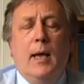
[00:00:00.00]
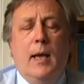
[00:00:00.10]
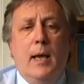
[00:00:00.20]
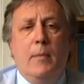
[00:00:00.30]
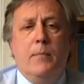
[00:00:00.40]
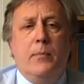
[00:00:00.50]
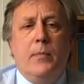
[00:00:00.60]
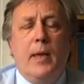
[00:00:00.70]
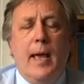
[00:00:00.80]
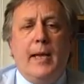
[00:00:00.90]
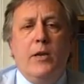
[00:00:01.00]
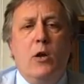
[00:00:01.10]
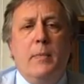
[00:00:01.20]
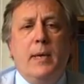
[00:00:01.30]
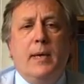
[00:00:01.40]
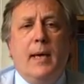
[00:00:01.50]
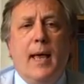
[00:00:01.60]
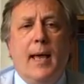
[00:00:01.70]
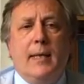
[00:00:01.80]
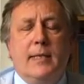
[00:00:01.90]
Um, economic
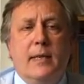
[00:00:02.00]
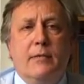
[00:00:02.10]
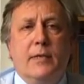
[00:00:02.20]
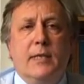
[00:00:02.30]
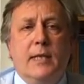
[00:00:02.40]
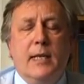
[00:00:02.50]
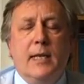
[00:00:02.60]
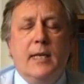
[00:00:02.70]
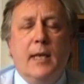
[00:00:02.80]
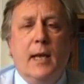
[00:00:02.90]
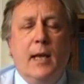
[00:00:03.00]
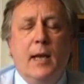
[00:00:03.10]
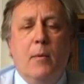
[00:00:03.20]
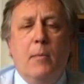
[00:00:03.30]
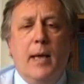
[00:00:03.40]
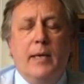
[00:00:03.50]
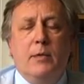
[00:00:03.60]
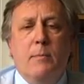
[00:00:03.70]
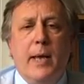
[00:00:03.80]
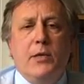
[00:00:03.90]
activity um,
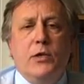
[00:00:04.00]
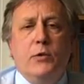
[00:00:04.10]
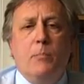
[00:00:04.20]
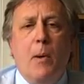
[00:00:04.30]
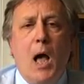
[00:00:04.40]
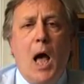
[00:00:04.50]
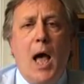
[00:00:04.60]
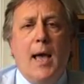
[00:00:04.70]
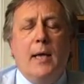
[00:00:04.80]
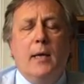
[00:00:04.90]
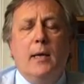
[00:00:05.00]
is measured by